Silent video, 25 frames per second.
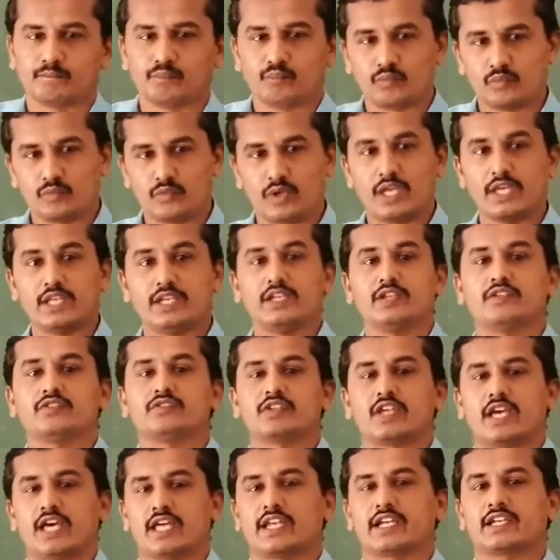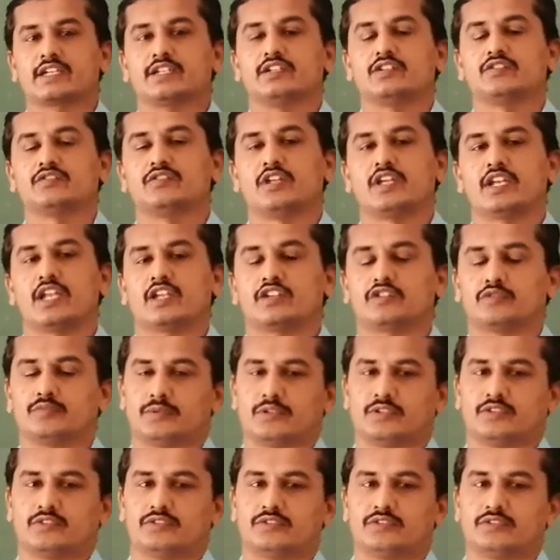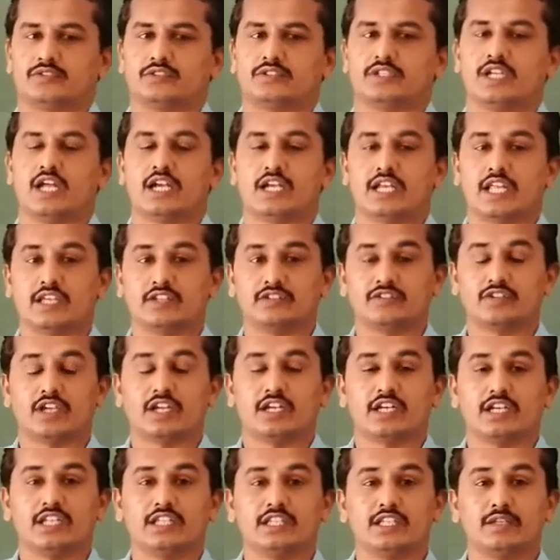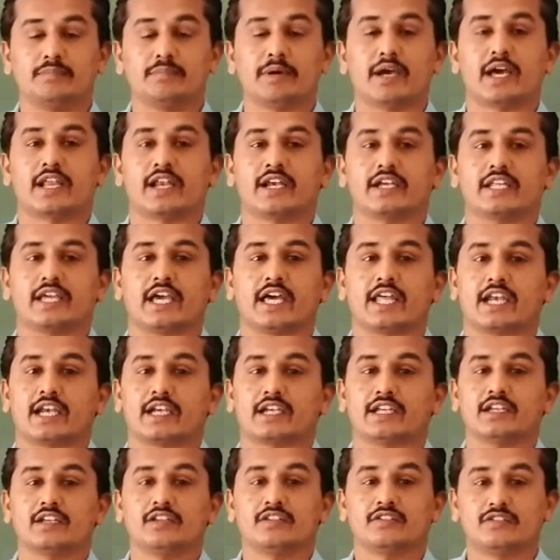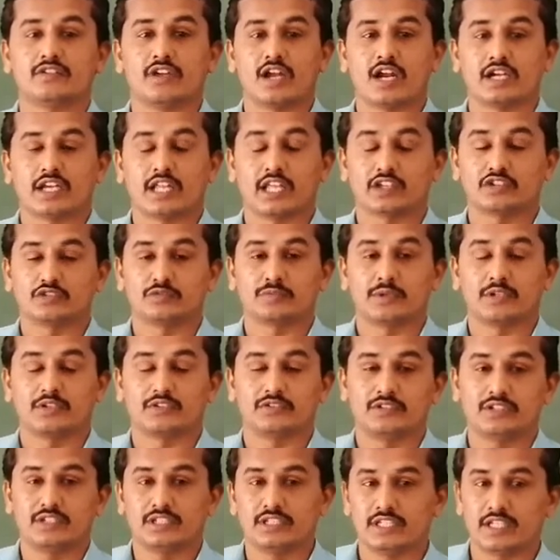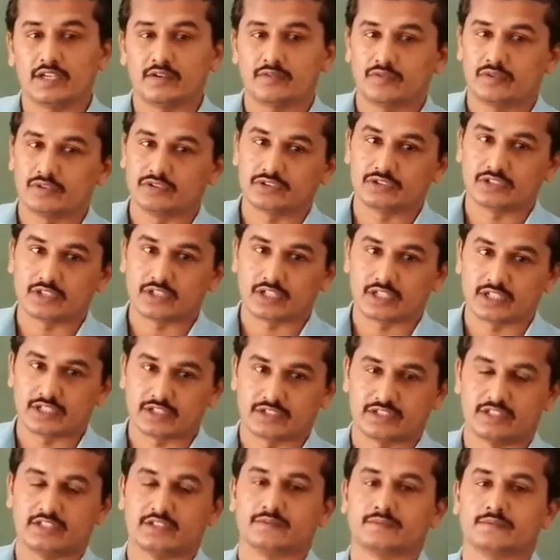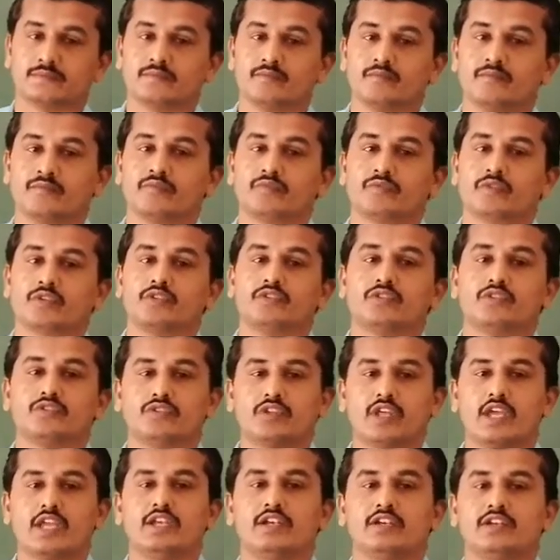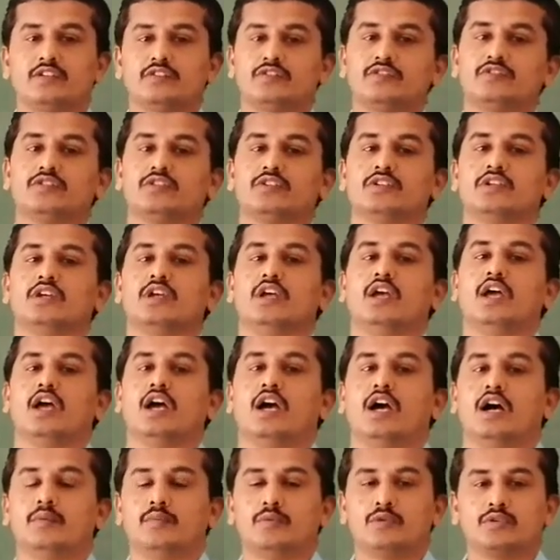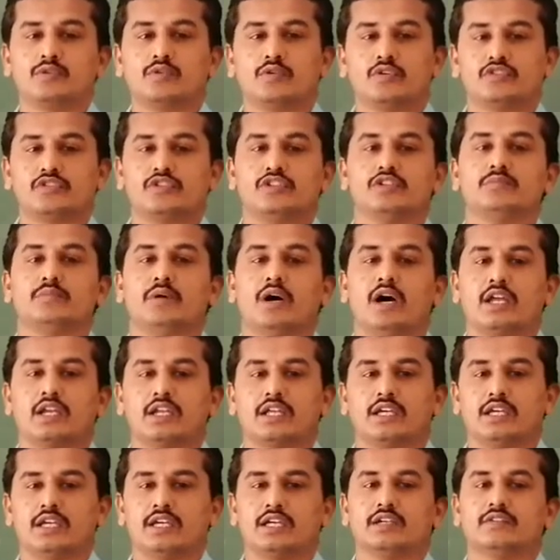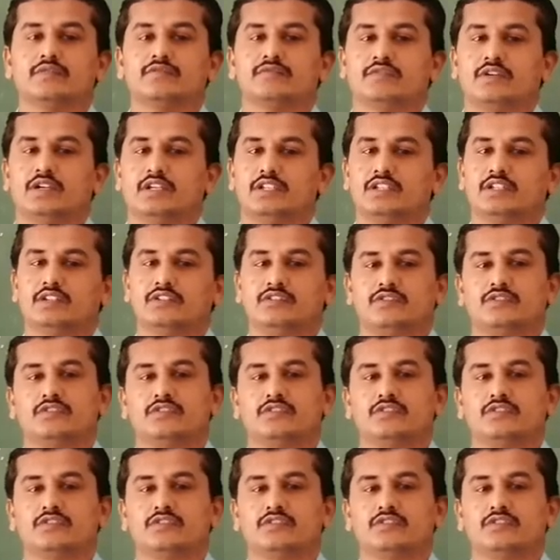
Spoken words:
various characters are expressed, not exactly the parent character is not expressed in F1 generation. So, scientists put question mark for this